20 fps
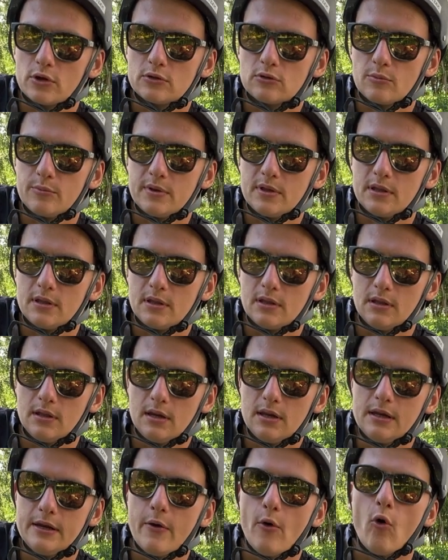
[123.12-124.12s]
to be
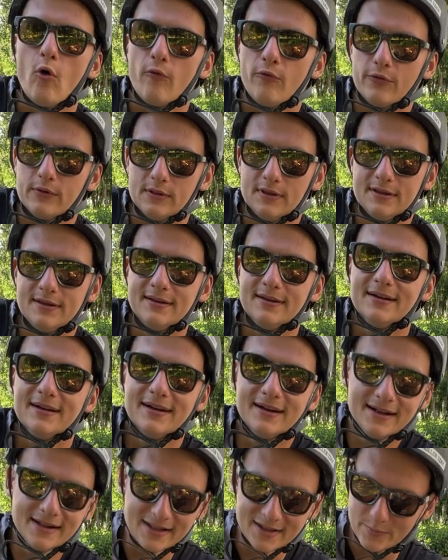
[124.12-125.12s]
really awful
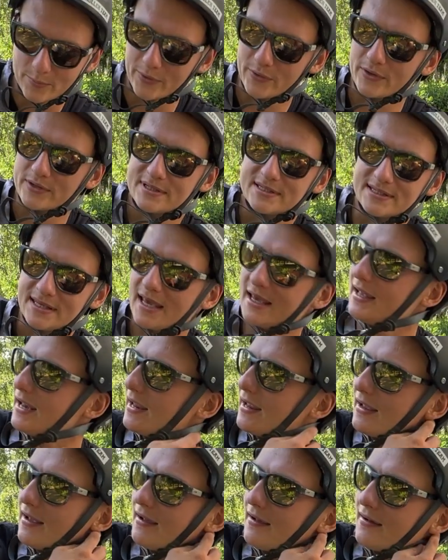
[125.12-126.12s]
because
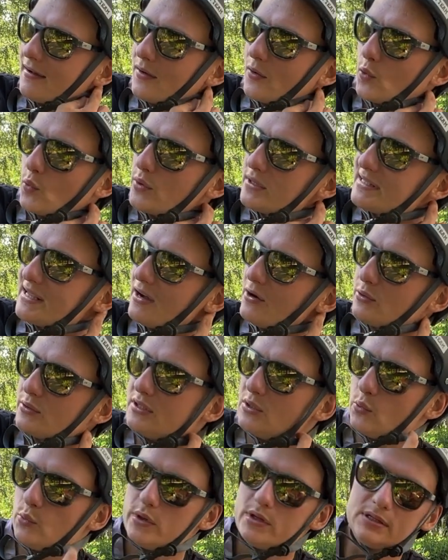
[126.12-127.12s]
skating
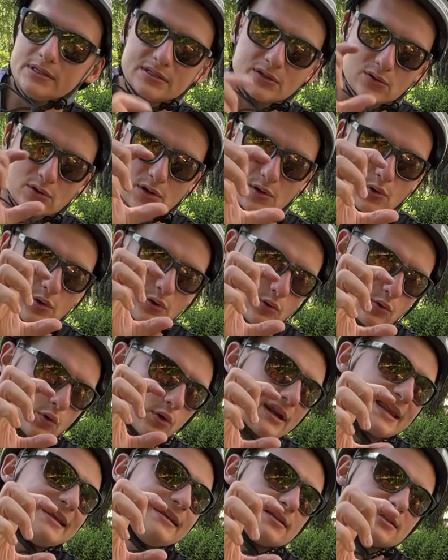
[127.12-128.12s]
without the wheels or
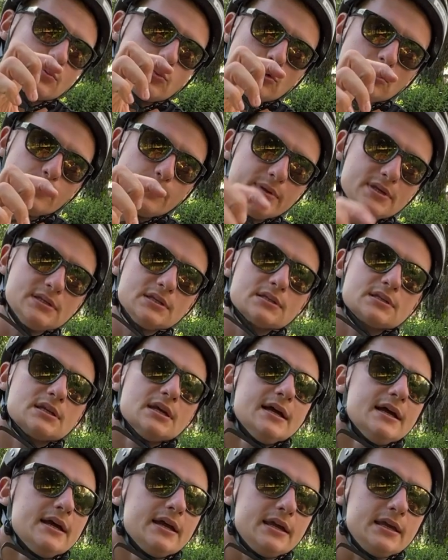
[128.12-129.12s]
really small pieces
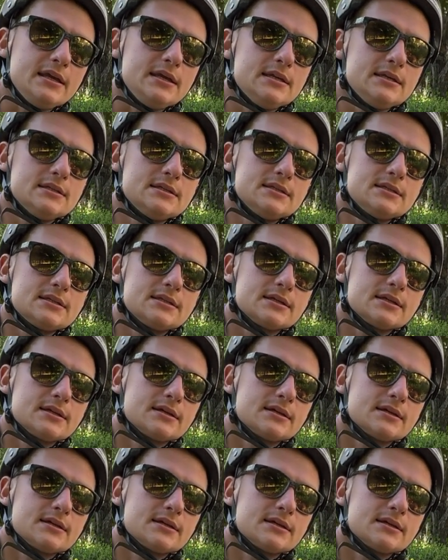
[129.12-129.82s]
is